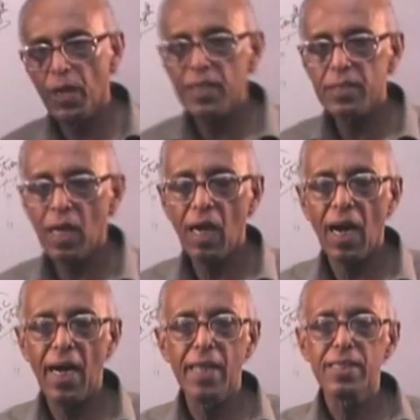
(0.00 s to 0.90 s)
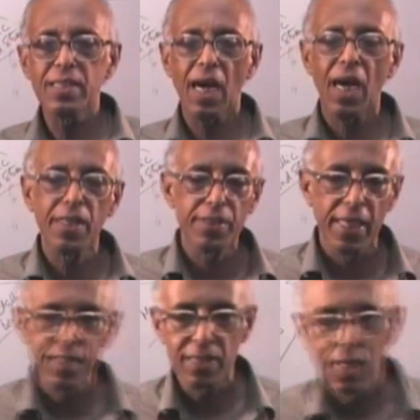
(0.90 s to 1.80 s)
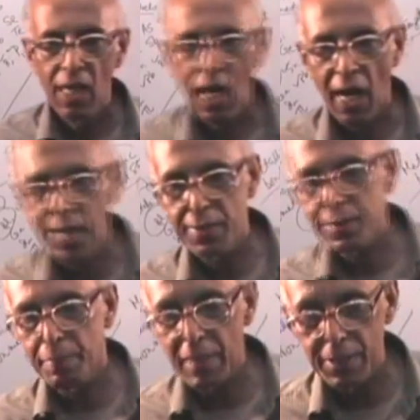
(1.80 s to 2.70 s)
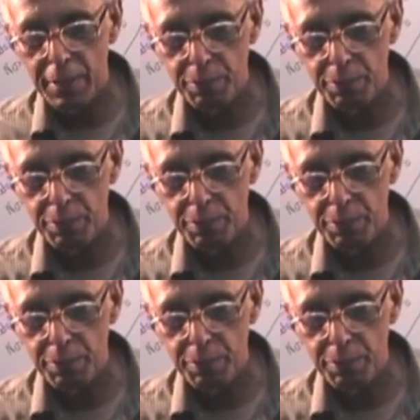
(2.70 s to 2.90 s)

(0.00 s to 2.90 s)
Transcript: point, higher is the hardness, higher is the metal.